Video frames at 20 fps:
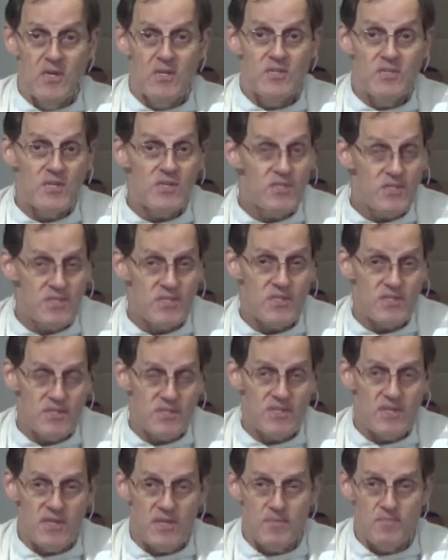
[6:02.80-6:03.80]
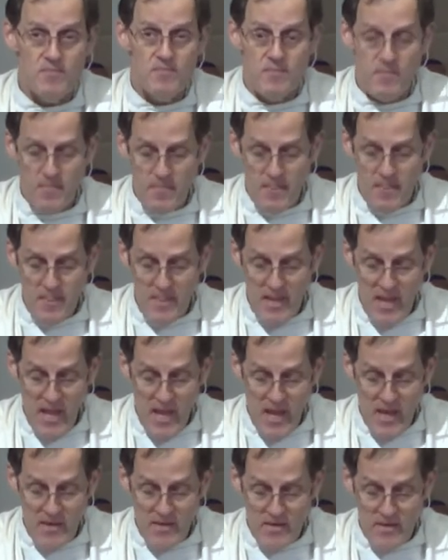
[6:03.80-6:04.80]
distancing,
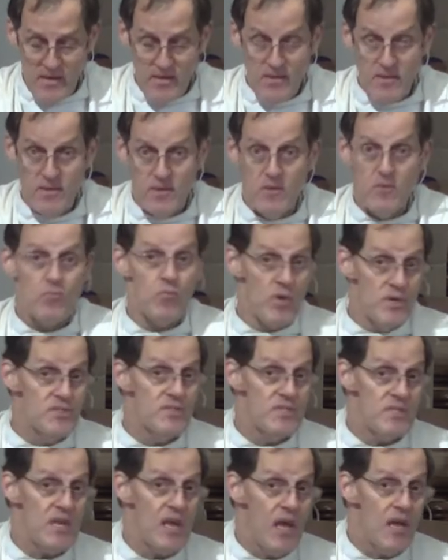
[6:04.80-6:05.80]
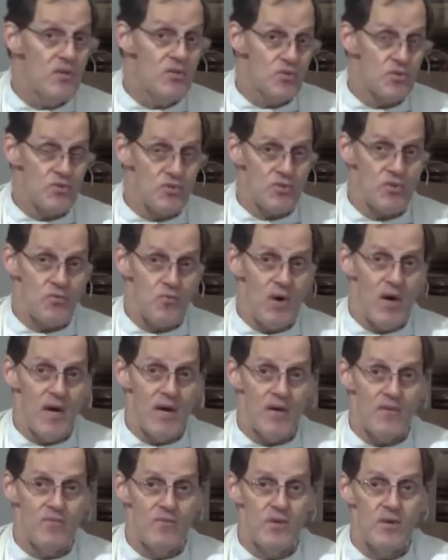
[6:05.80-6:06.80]
and once the angels
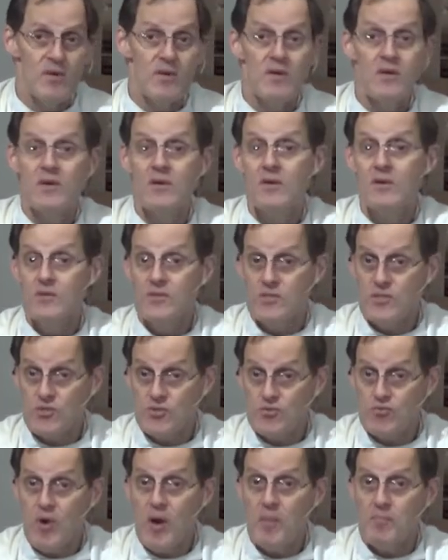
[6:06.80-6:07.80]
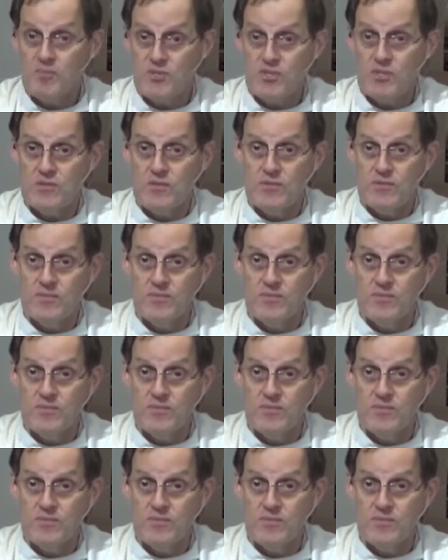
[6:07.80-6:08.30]
arrived, disruption.